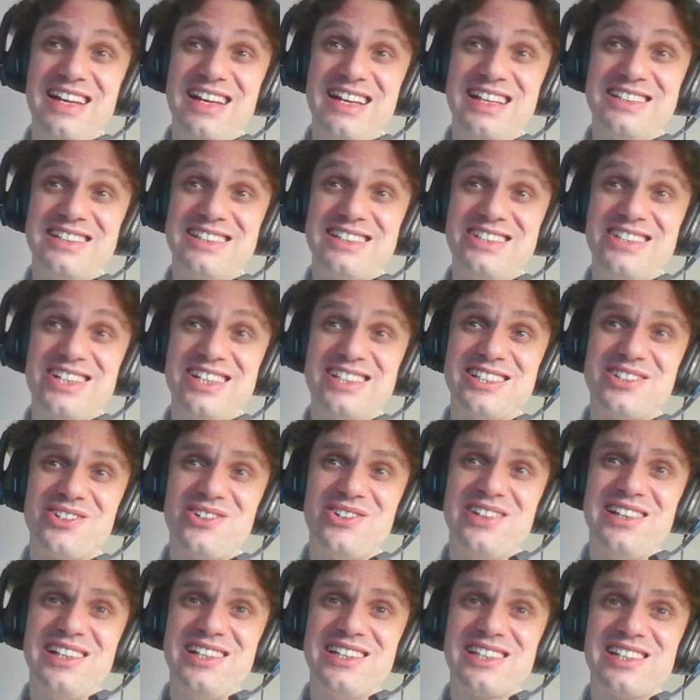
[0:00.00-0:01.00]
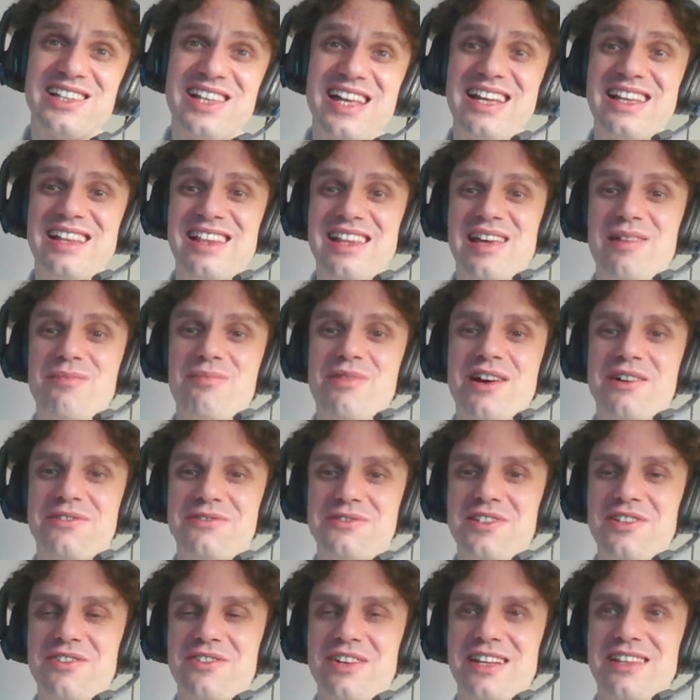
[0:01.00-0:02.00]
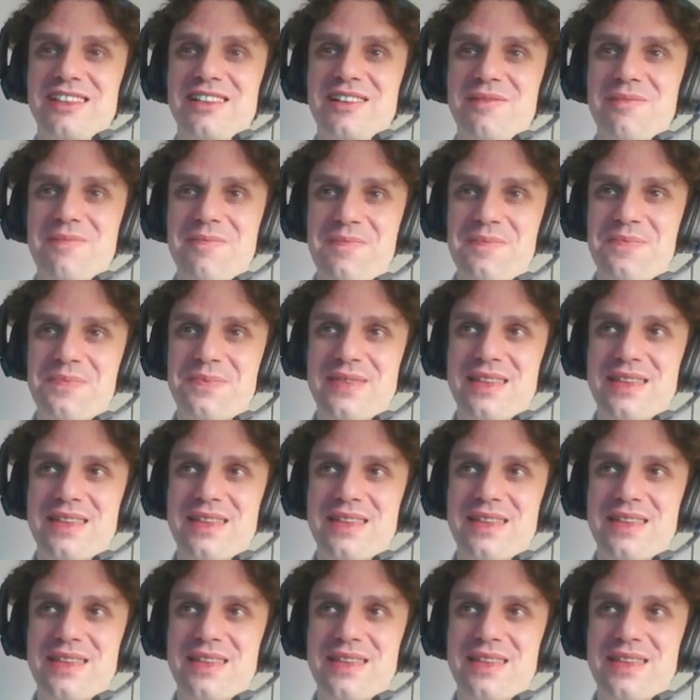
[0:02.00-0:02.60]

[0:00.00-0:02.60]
It's just only slightly above the random